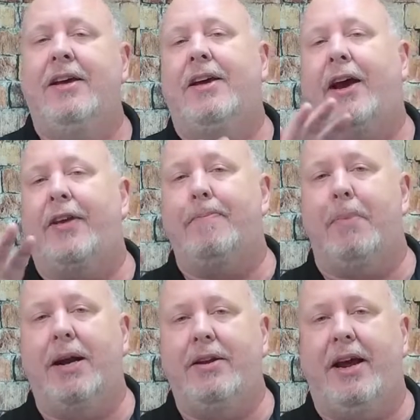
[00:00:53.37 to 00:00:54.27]
and then
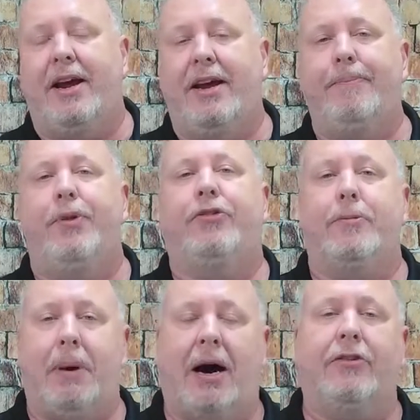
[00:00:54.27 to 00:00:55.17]
Monday, there's a
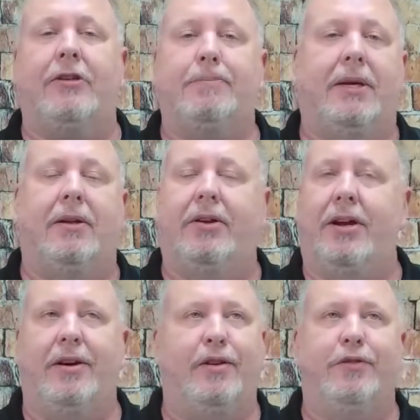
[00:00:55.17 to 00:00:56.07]

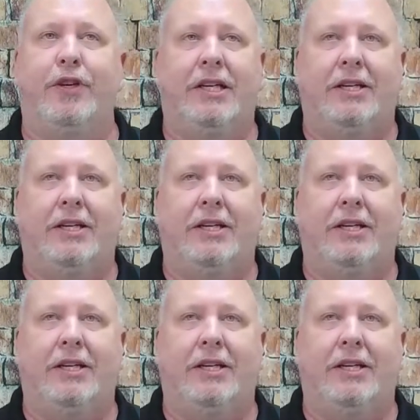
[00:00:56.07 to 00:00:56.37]
possibility of